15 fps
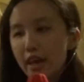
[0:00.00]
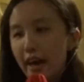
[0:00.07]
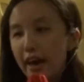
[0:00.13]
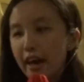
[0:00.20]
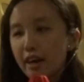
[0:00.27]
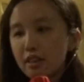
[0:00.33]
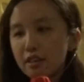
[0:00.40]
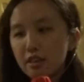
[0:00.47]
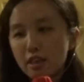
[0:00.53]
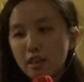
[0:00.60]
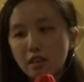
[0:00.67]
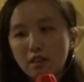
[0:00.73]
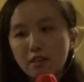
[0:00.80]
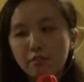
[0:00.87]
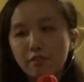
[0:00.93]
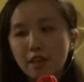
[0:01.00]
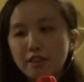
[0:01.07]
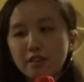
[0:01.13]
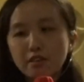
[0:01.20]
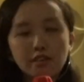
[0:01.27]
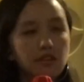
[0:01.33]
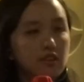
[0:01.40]
And in
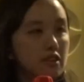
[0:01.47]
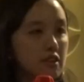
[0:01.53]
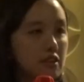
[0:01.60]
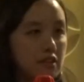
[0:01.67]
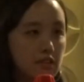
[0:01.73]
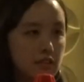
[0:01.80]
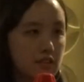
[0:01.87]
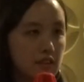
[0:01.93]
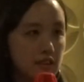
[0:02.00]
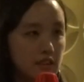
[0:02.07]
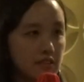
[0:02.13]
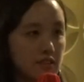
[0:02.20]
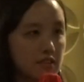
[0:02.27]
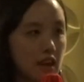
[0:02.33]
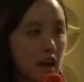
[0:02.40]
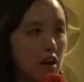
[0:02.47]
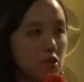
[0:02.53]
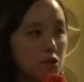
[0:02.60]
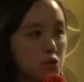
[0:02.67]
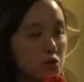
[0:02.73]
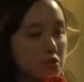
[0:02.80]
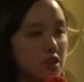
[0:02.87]
Flutter, this is how you